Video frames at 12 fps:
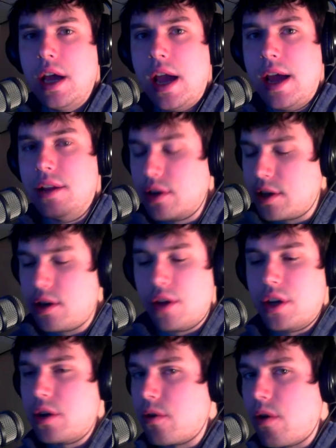And look at all
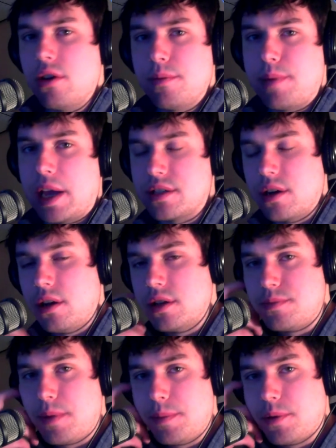the growing pains that all
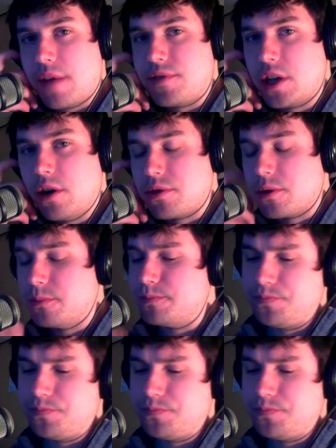these people have to go through.